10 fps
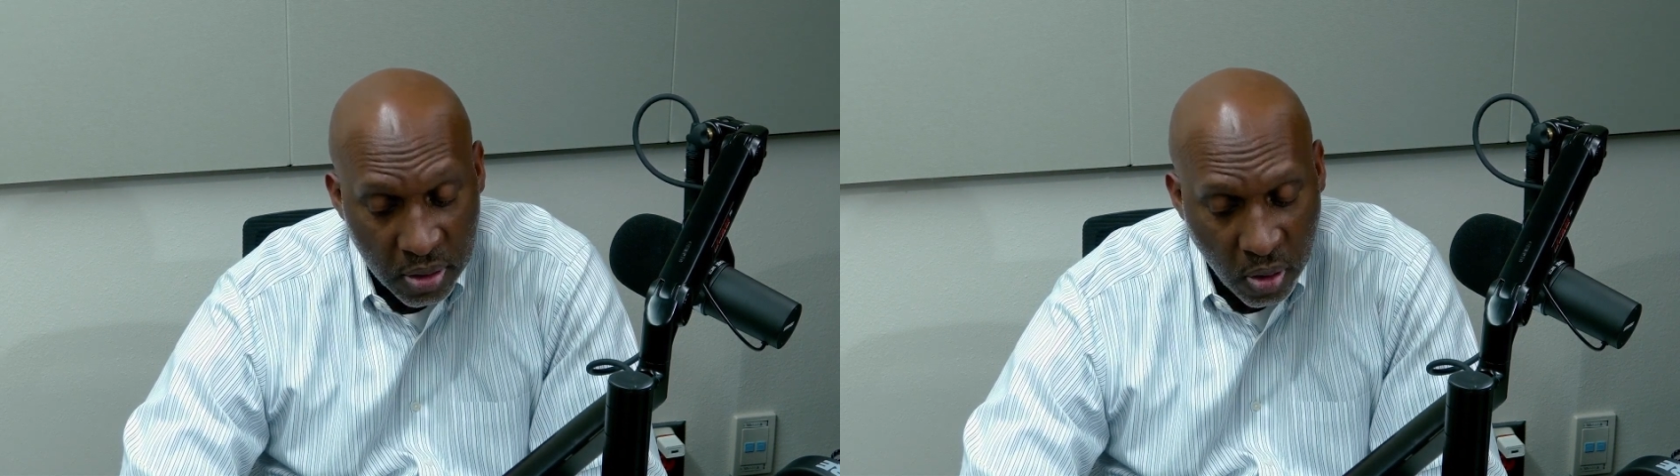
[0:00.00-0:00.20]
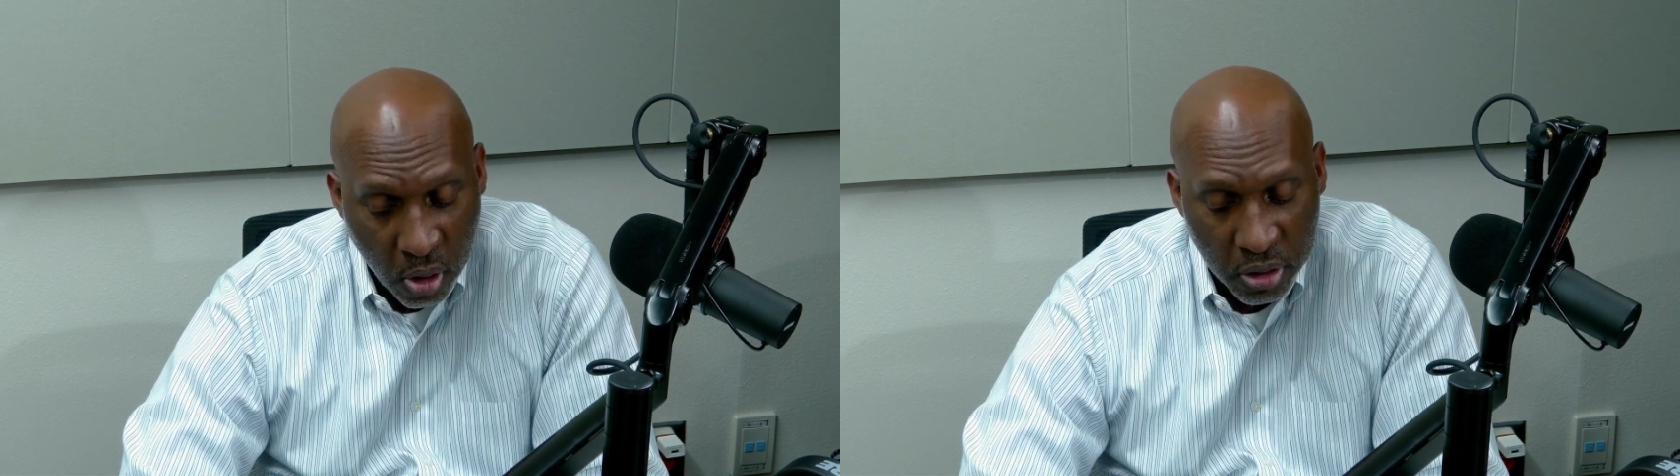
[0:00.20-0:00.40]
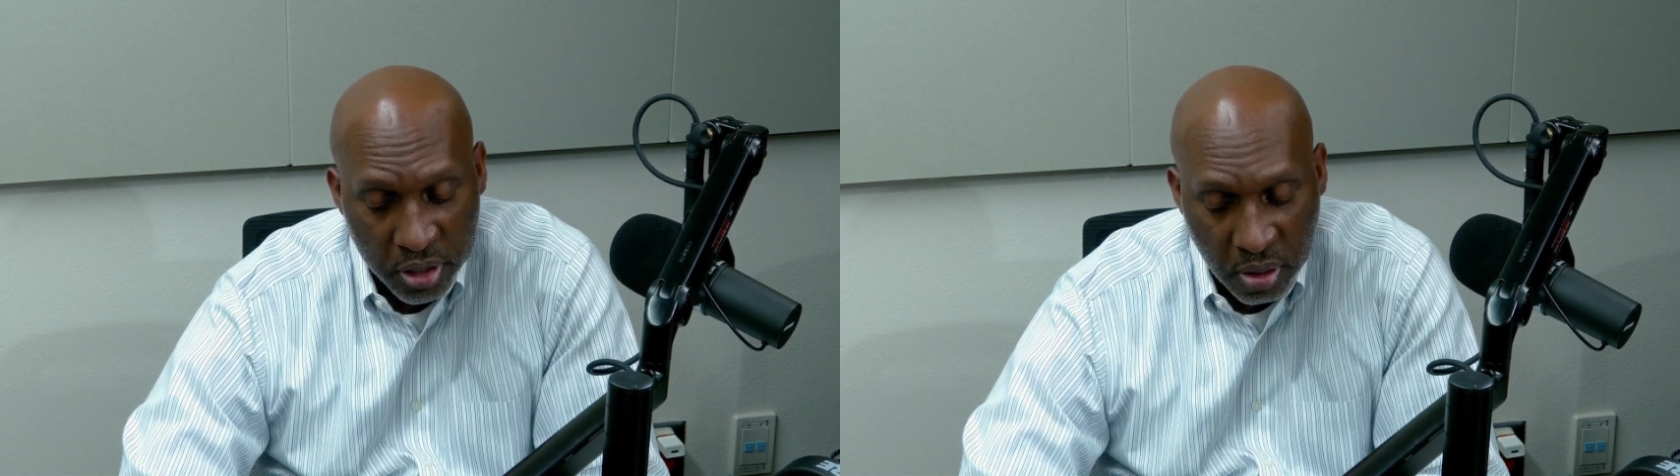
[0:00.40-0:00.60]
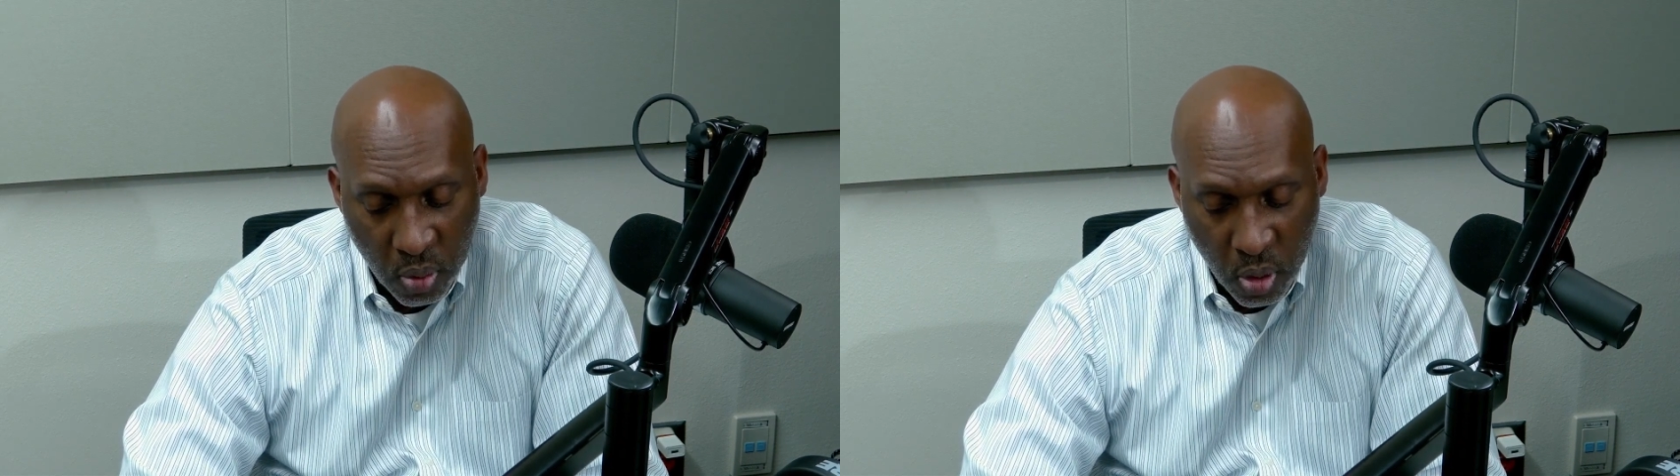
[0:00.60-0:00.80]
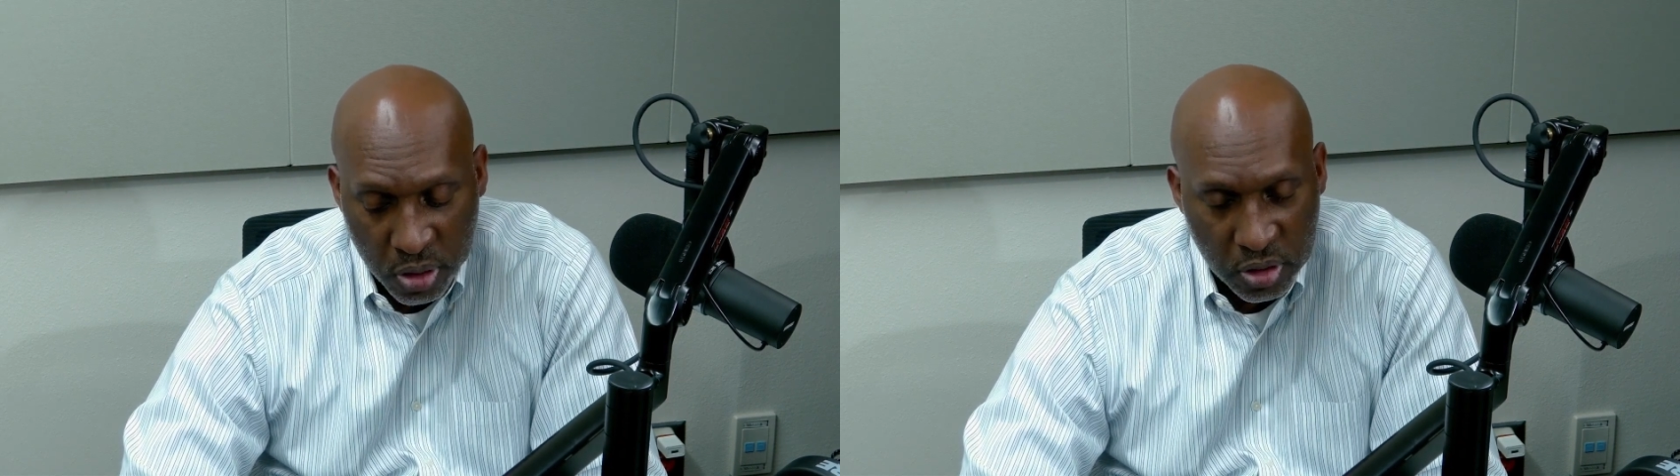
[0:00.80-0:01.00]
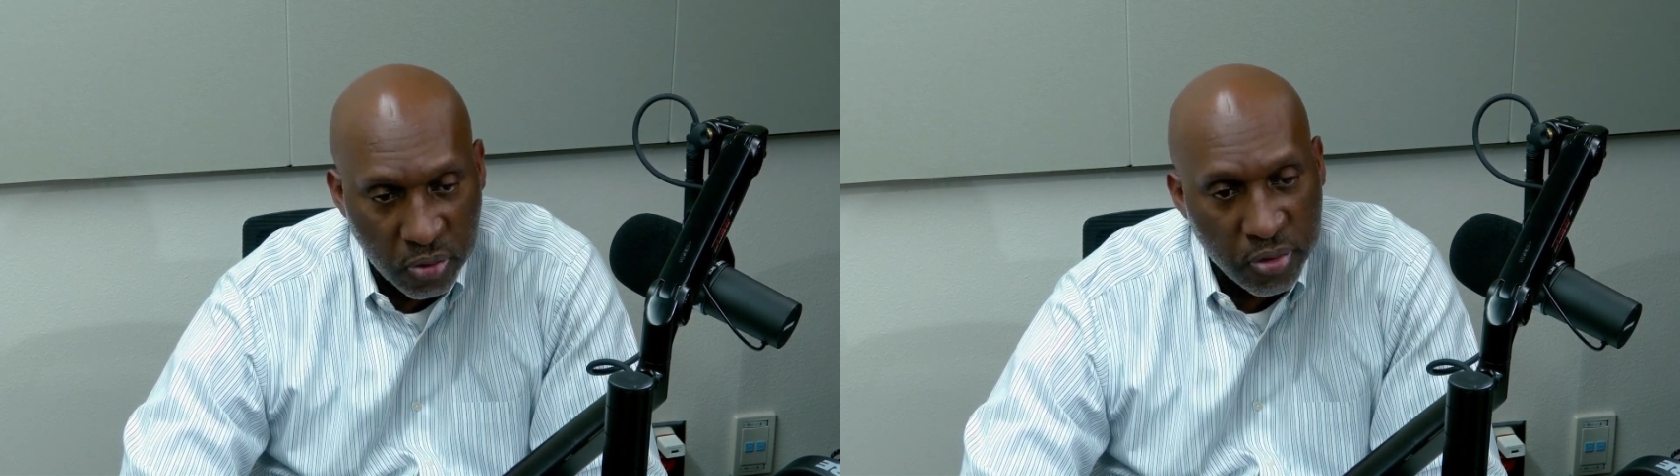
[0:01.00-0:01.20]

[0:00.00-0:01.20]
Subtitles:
on the awards you've